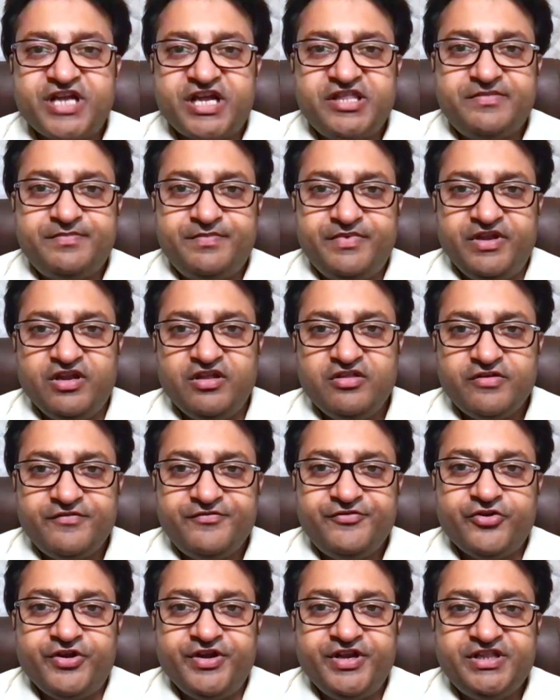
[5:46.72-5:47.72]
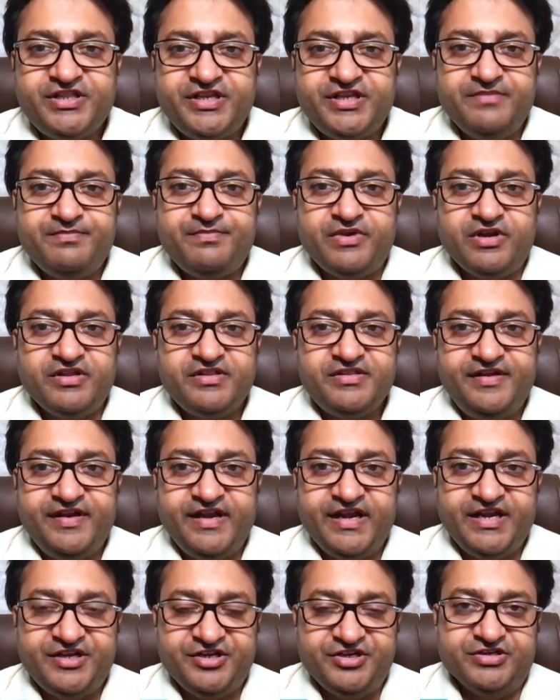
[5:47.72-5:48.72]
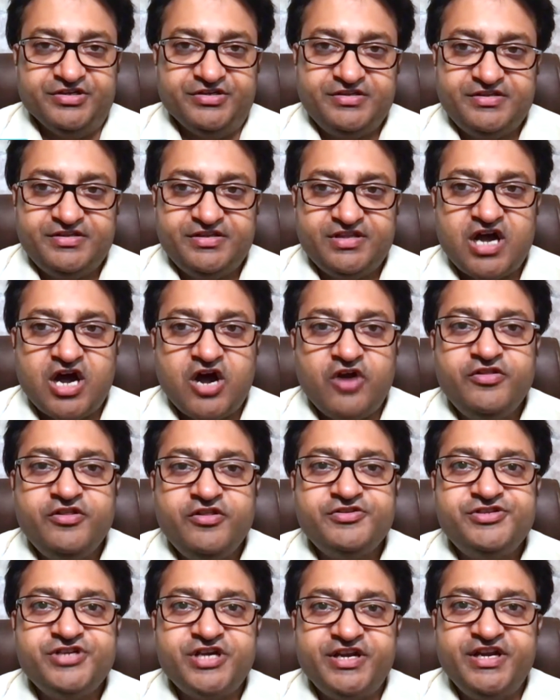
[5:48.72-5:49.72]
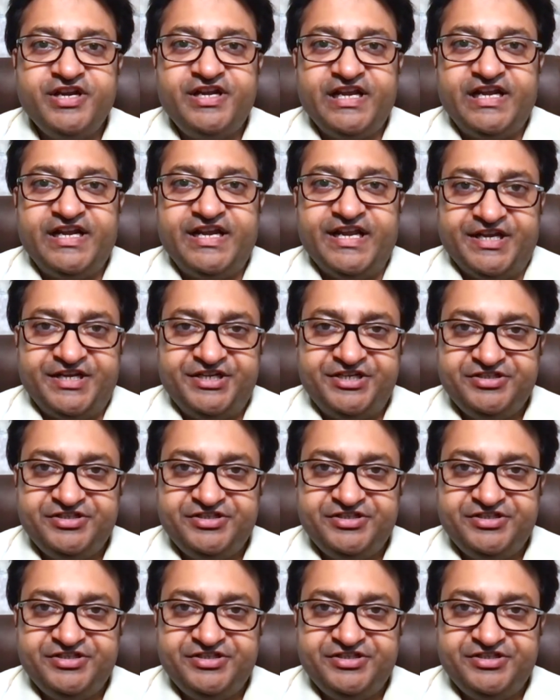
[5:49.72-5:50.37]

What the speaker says: experience of 23 plus great years. How is your journey till date?